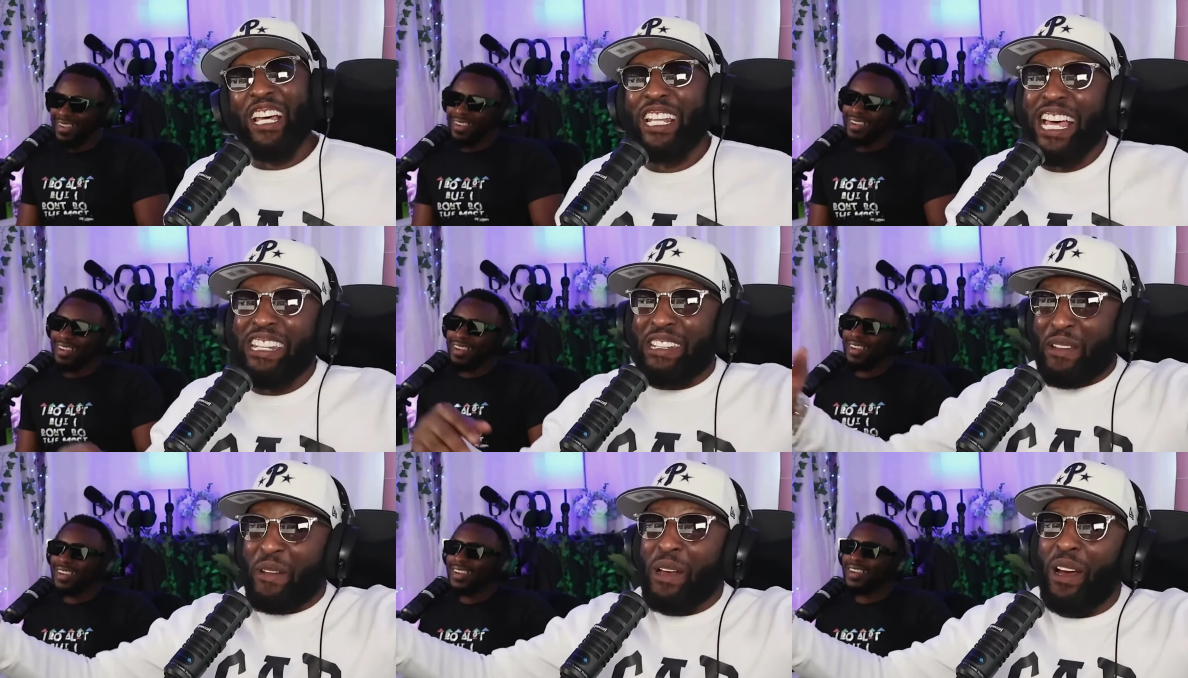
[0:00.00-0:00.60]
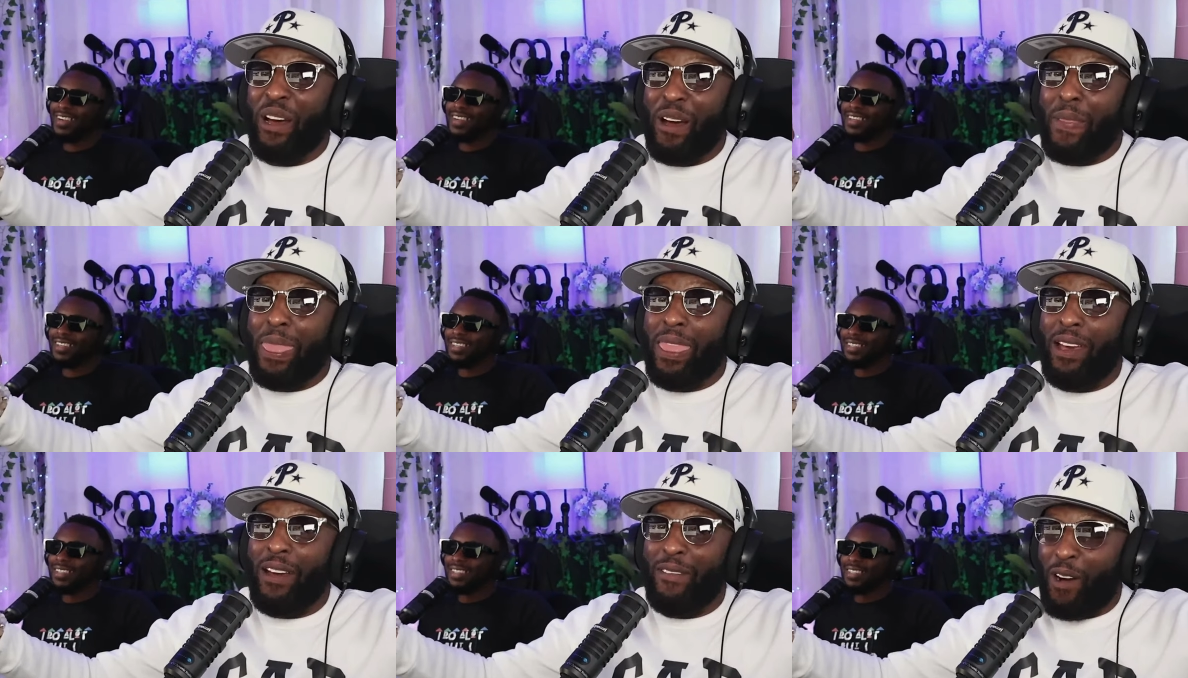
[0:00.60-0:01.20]
Speaker 1: Listen.
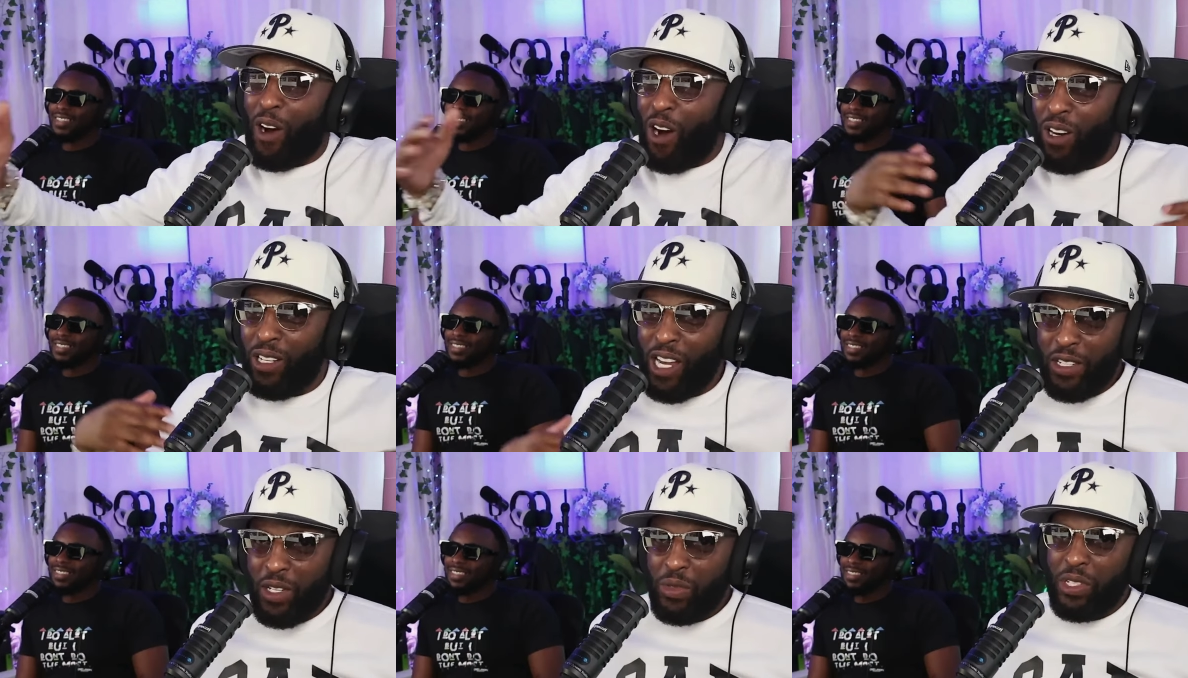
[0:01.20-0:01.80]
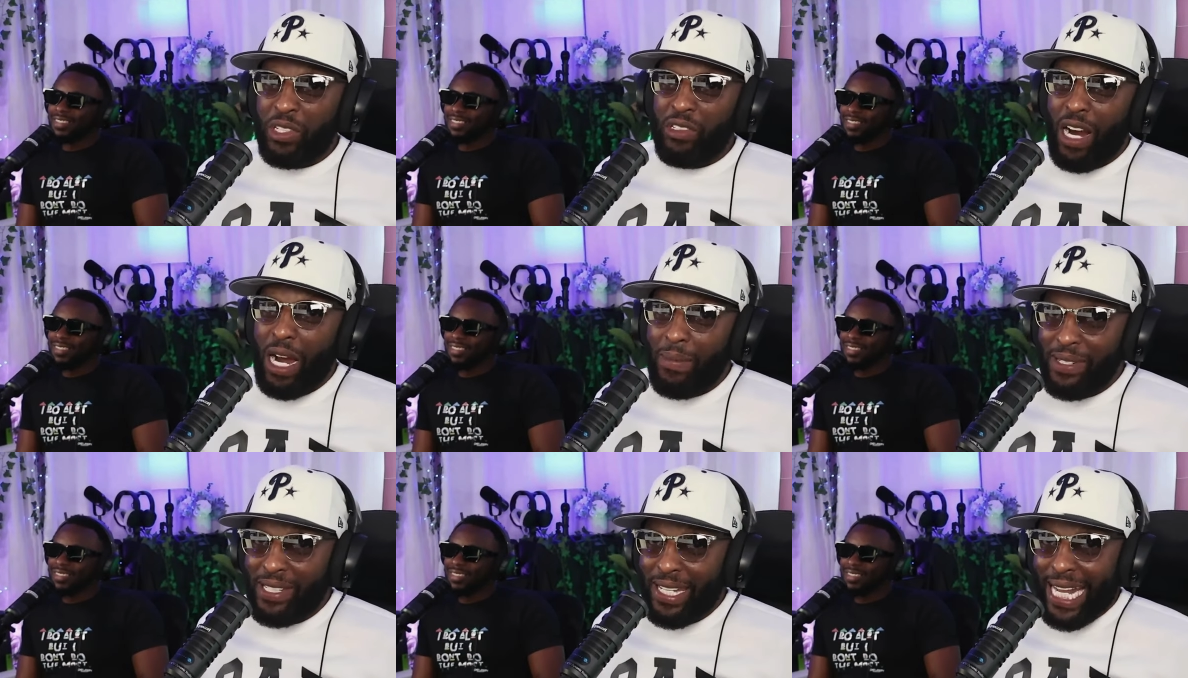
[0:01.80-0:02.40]
For all our new
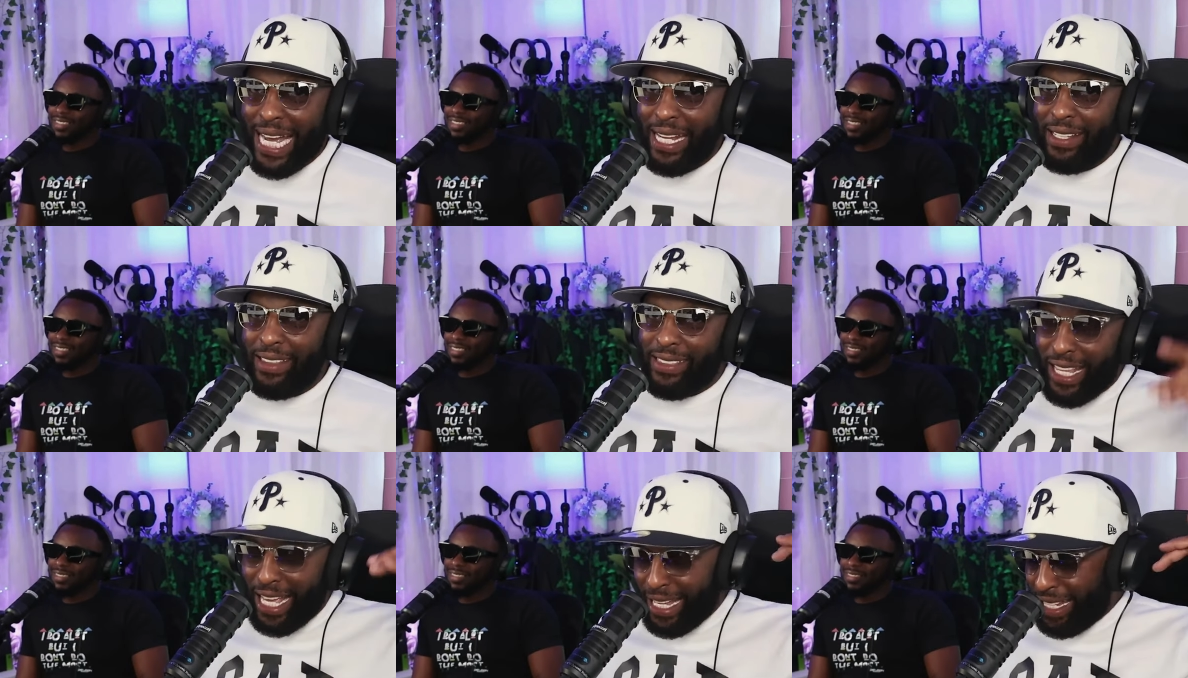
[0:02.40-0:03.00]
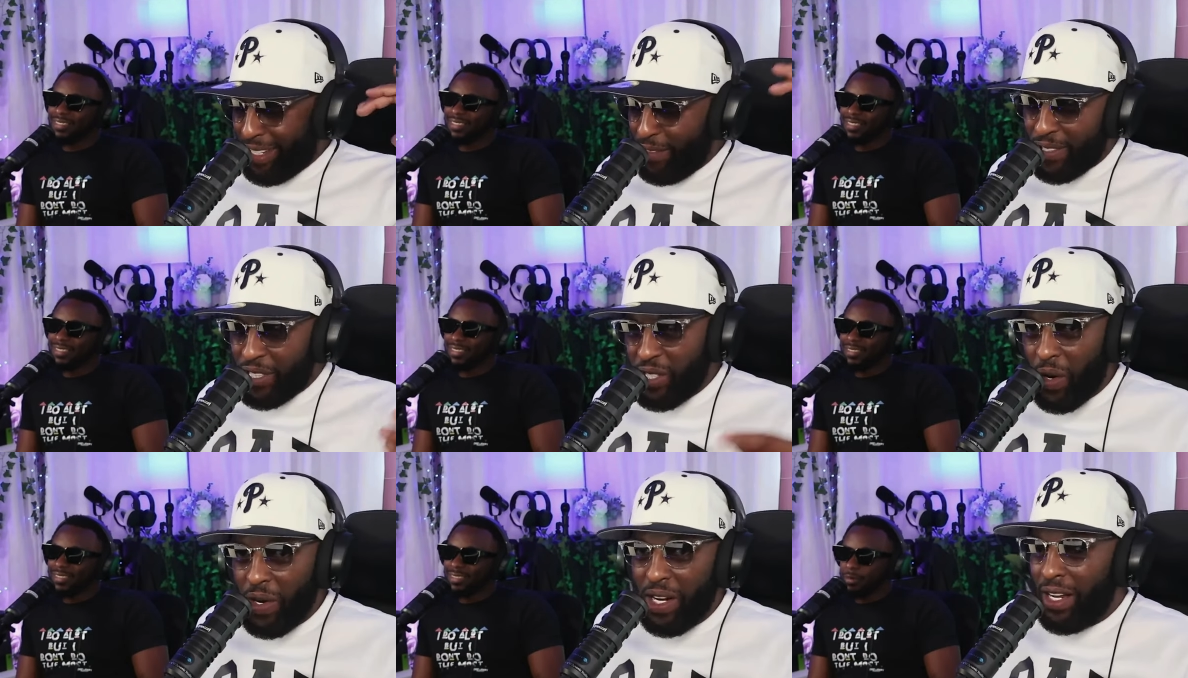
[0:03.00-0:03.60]
subscribers tonight, thank you for
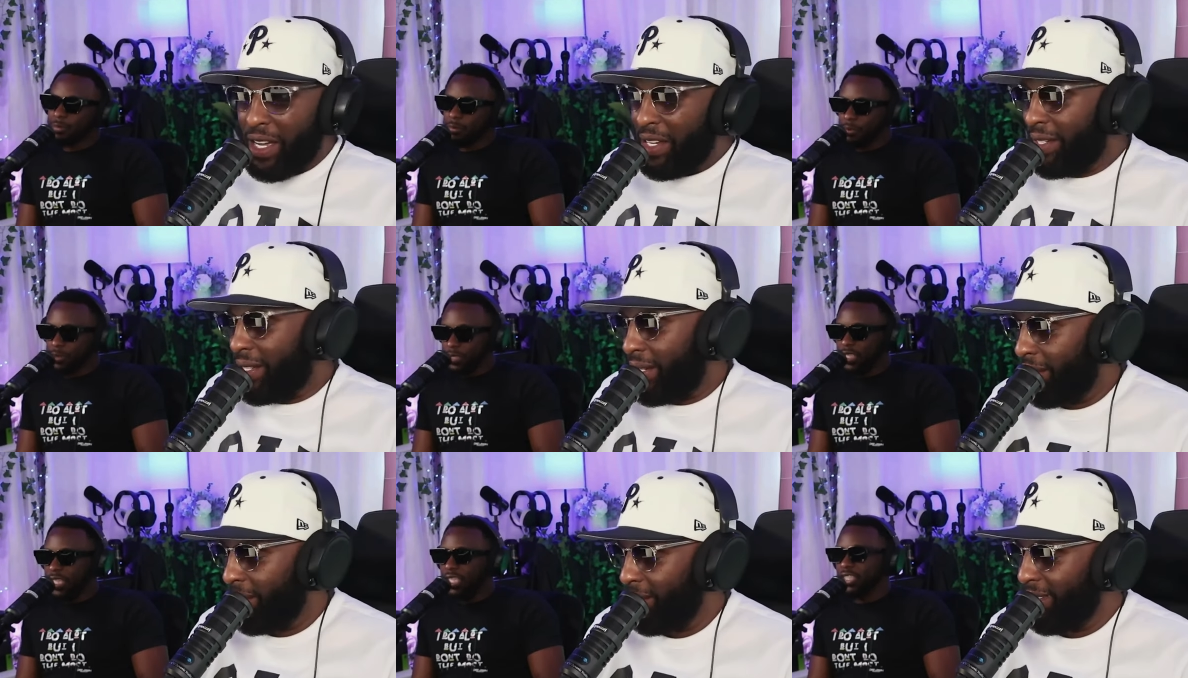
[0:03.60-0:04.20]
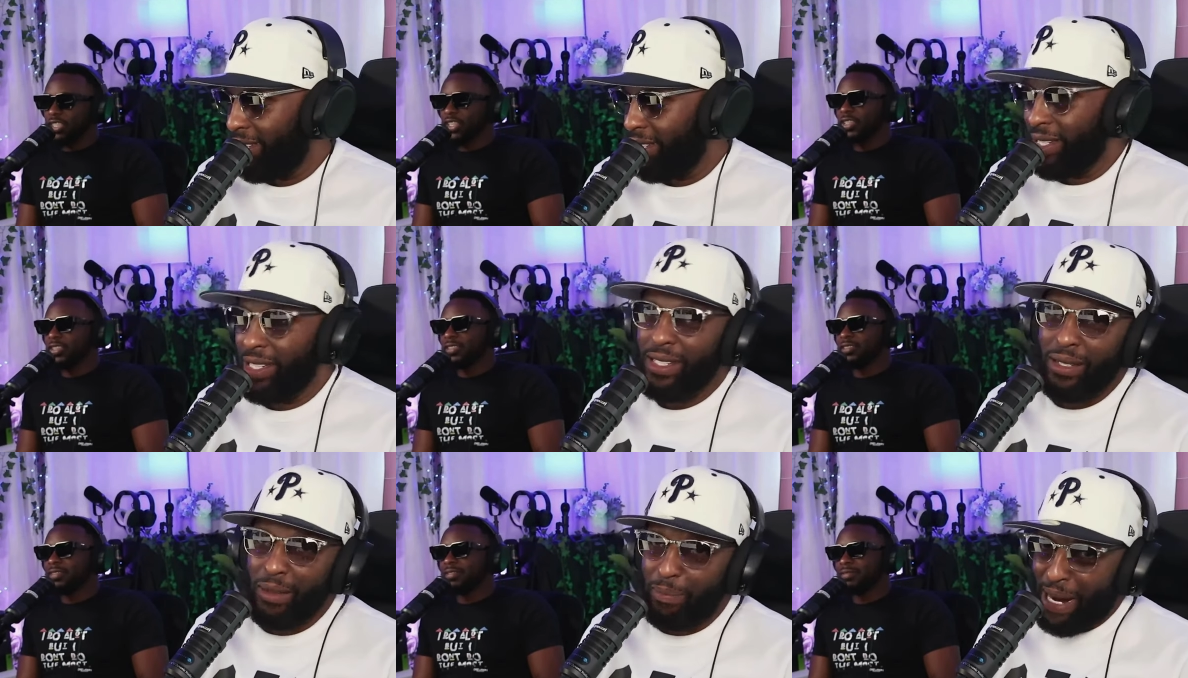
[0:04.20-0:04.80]
joining us. Appreciate y'all.
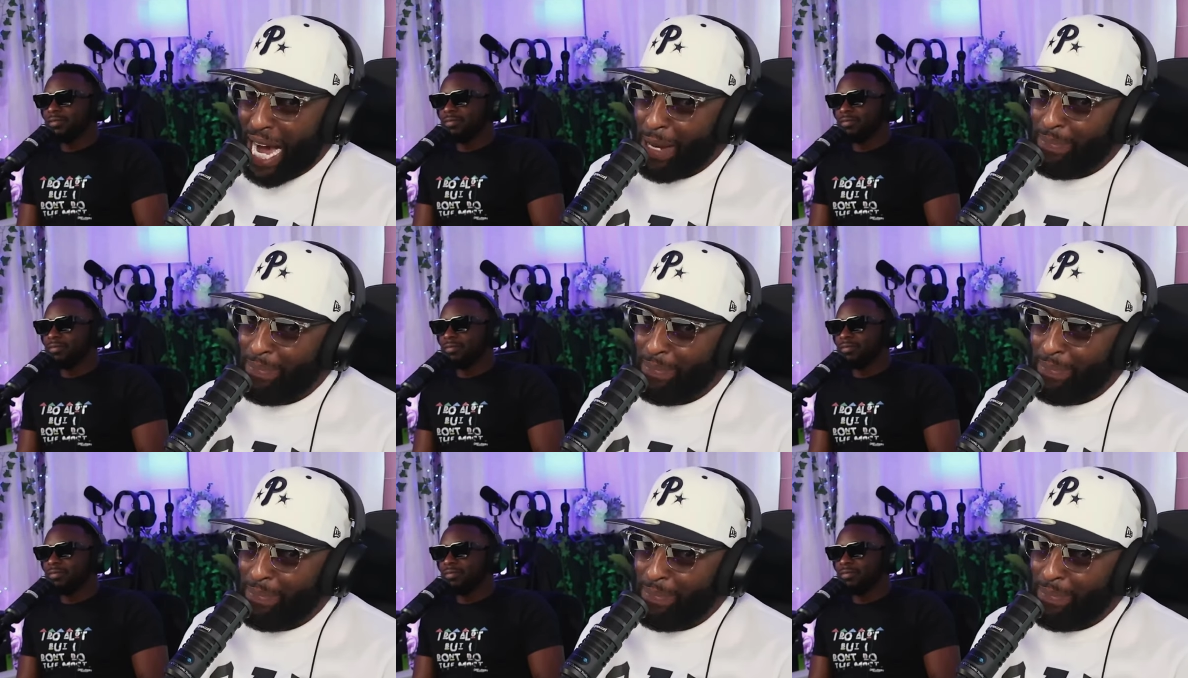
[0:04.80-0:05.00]
Bye,